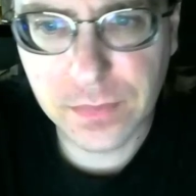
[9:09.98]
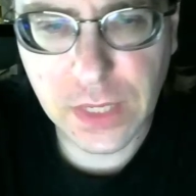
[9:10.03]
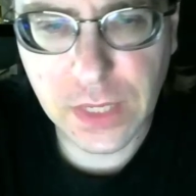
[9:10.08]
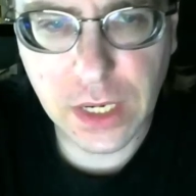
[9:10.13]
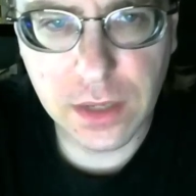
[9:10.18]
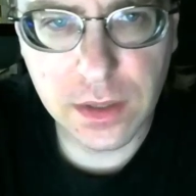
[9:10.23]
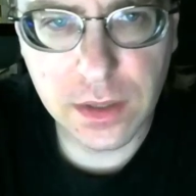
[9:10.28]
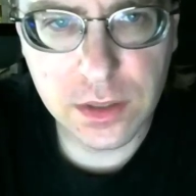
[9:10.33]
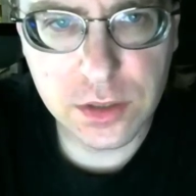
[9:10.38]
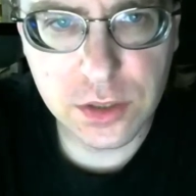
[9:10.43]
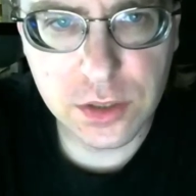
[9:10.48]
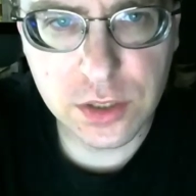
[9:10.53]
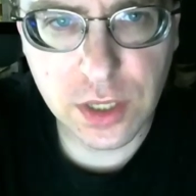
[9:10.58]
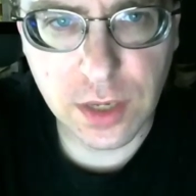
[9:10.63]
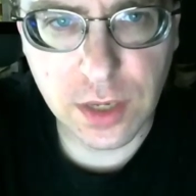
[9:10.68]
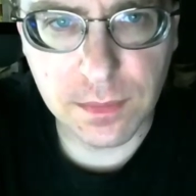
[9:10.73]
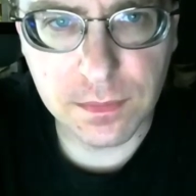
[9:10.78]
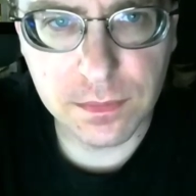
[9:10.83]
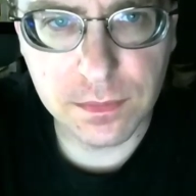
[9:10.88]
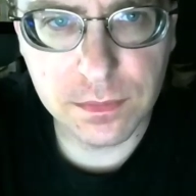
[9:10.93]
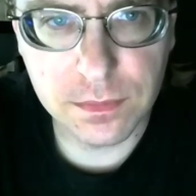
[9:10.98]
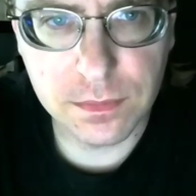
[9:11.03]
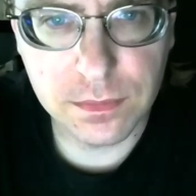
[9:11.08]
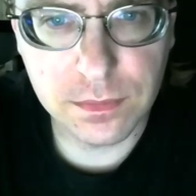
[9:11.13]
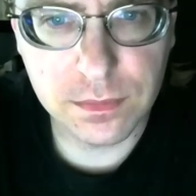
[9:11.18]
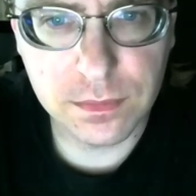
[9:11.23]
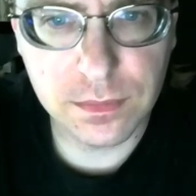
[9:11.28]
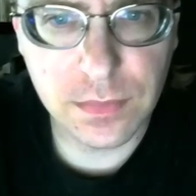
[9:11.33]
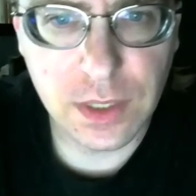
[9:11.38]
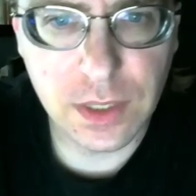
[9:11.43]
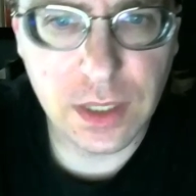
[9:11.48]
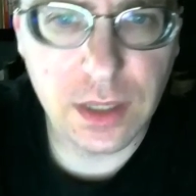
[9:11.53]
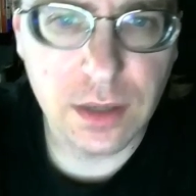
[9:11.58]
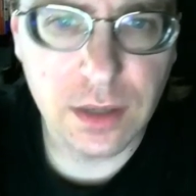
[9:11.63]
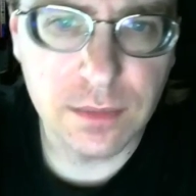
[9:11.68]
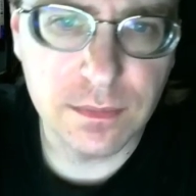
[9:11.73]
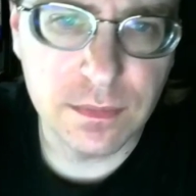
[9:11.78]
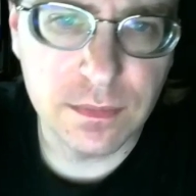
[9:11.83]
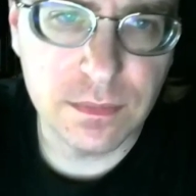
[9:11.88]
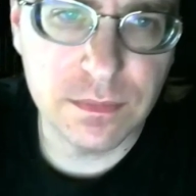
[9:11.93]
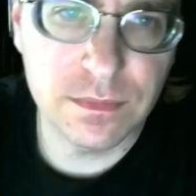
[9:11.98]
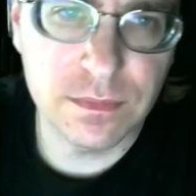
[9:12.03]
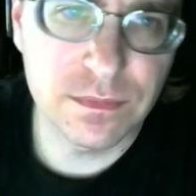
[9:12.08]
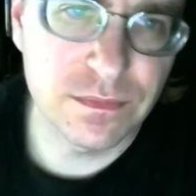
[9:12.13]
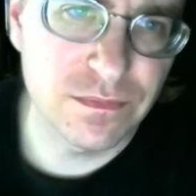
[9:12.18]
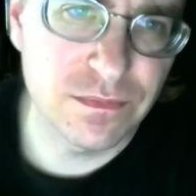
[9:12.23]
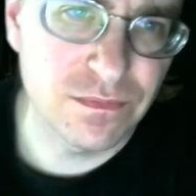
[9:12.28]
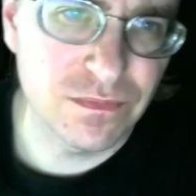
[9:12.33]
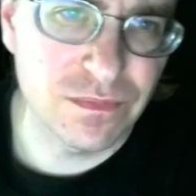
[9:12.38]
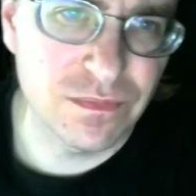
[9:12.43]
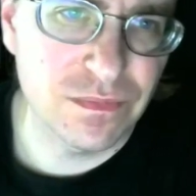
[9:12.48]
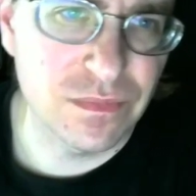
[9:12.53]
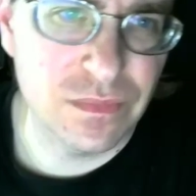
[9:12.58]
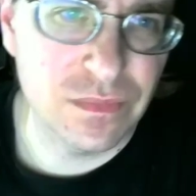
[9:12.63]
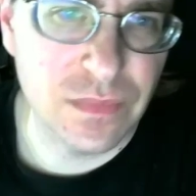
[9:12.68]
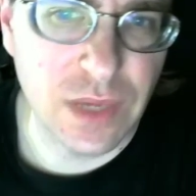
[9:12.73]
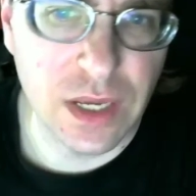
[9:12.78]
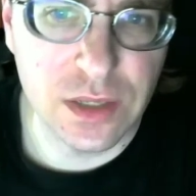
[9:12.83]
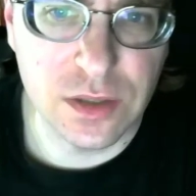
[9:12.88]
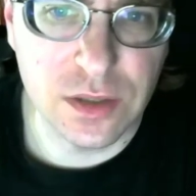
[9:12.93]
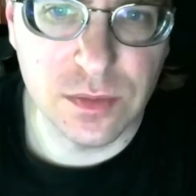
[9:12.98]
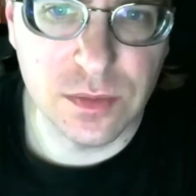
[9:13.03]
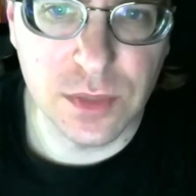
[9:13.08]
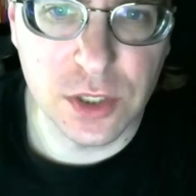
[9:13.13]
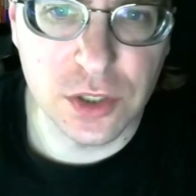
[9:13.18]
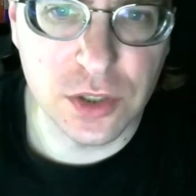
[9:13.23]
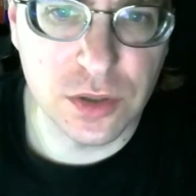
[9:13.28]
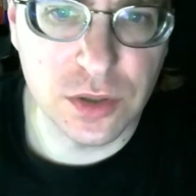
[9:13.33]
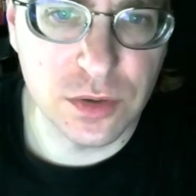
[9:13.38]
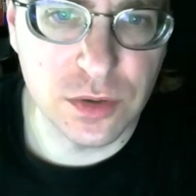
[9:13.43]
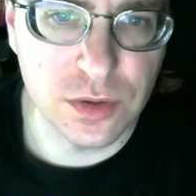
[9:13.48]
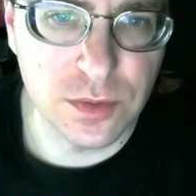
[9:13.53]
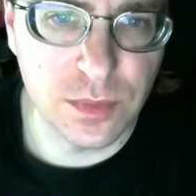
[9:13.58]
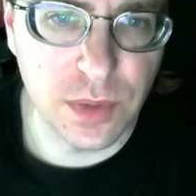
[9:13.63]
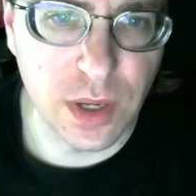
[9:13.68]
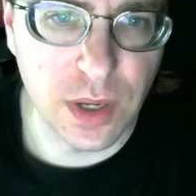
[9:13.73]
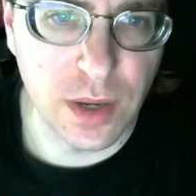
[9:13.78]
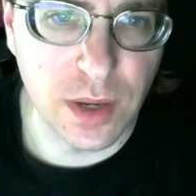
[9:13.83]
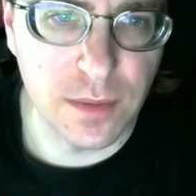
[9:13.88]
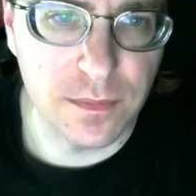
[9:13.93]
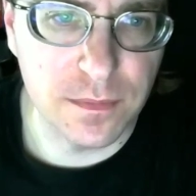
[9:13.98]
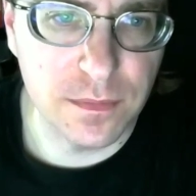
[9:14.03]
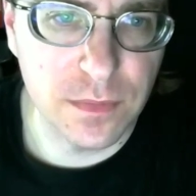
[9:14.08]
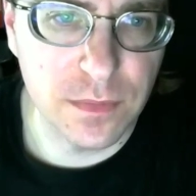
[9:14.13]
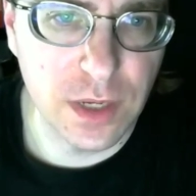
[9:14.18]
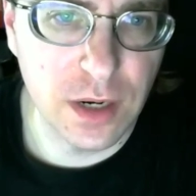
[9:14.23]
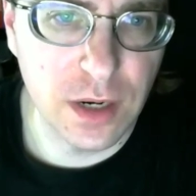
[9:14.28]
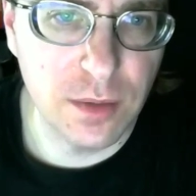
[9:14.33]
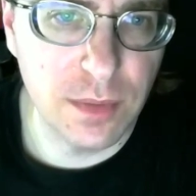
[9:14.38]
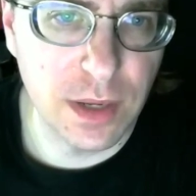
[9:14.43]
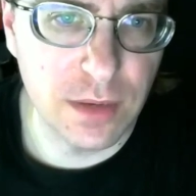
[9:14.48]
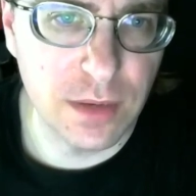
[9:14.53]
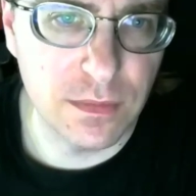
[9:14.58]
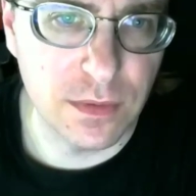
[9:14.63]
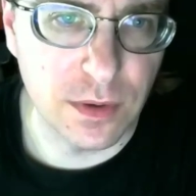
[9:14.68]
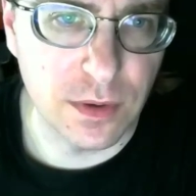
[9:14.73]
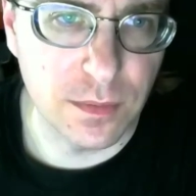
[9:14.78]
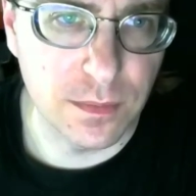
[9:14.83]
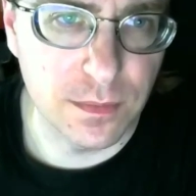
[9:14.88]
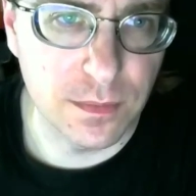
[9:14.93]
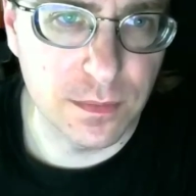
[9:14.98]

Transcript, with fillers: and that's a shame. Uh, had some issues, but not a bad film.